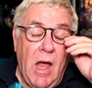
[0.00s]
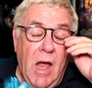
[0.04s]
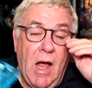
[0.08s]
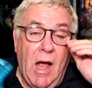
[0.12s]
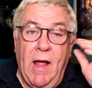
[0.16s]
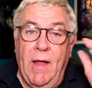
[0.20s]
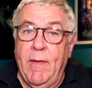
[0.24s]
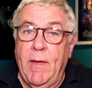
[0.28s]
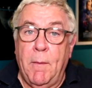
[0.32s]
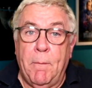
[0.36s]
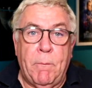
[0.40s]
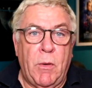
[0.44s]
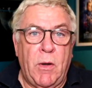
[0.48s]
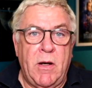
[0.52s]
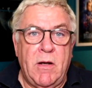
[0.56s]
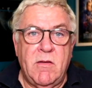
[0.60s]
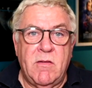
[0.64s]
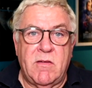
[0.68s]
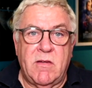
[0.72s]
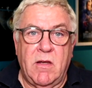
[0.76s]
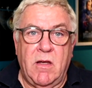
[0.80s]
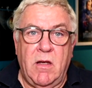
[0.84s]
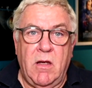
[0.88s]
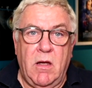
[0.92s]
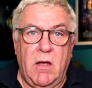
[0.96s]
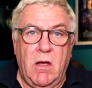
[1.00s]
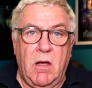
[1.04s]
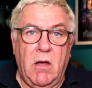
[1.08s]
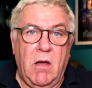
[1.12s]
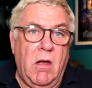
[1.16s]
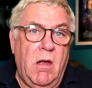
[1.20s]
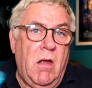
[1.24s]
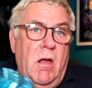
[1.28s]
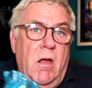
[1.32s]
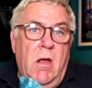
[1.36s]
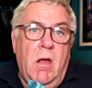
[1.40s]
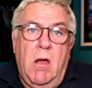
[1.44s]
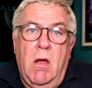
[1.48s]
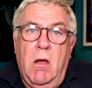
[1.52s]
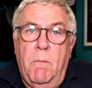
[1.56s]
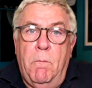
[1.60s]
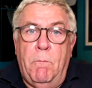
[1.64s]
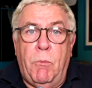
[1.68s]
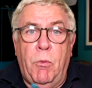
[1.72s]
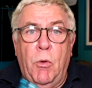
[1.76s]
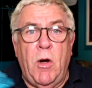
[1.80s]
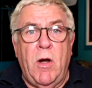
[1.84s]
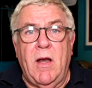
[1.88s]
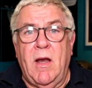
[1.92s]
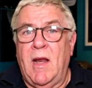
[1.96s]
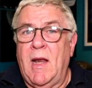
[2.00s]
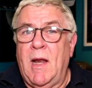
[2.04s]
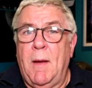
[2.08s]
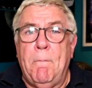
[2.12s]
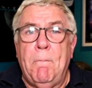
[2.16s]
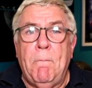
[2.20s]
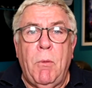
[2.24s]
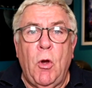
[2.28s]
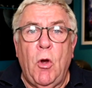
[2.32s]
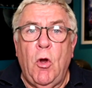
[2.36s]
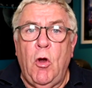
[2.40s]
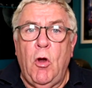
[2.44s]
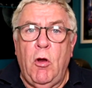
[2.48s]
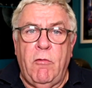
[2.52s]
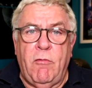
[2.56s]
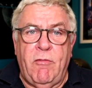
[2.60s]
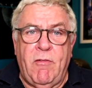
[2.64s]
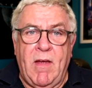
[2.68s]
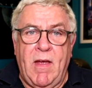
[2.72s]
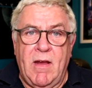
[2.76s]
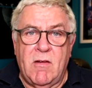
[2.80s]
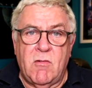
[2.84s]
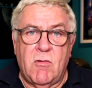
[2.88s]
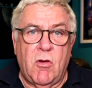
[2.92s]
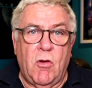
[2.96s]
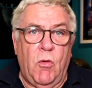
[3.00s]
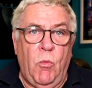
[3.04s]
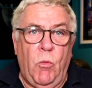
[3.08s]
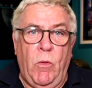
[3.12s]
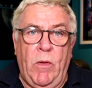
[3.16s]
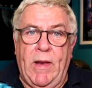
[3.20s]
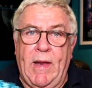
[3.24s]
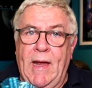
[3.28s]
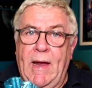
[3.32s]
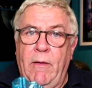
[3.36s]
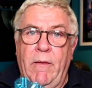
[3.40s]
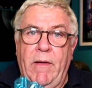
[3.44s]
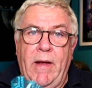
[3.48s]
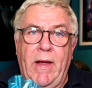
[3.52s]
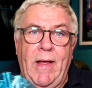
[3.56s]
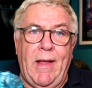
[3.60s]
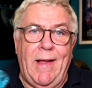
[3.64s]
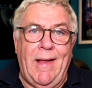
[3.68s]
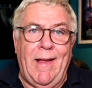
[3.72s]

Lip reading: And the printer printed it perfect without